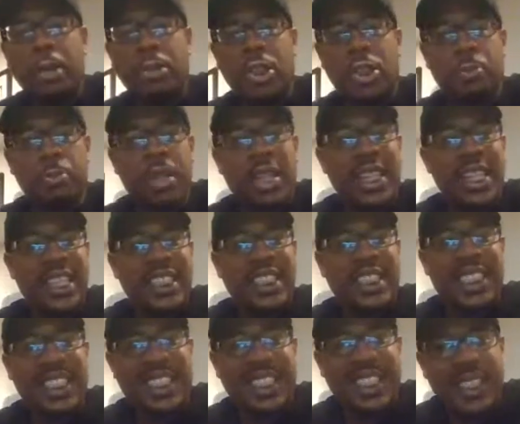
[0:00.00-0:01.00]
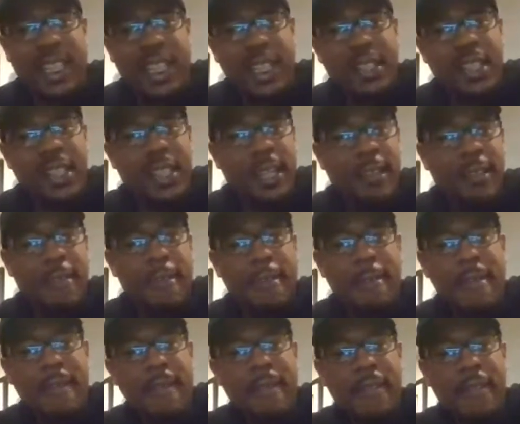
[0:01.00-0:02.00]
Smithsonian
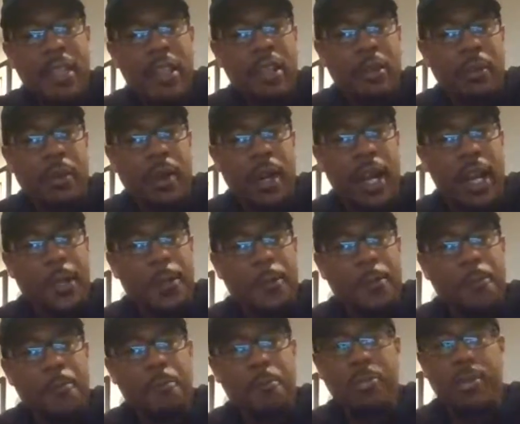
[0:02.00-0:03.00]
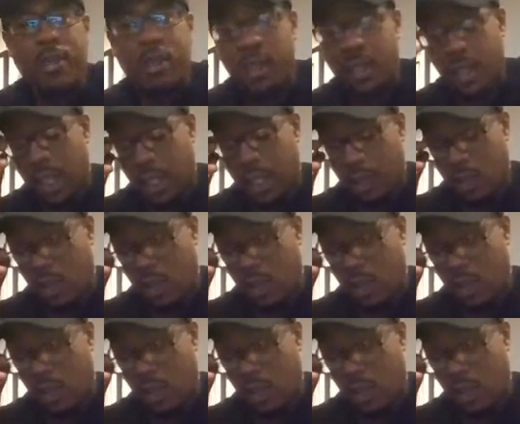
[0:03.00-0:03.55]
Slender, right? And I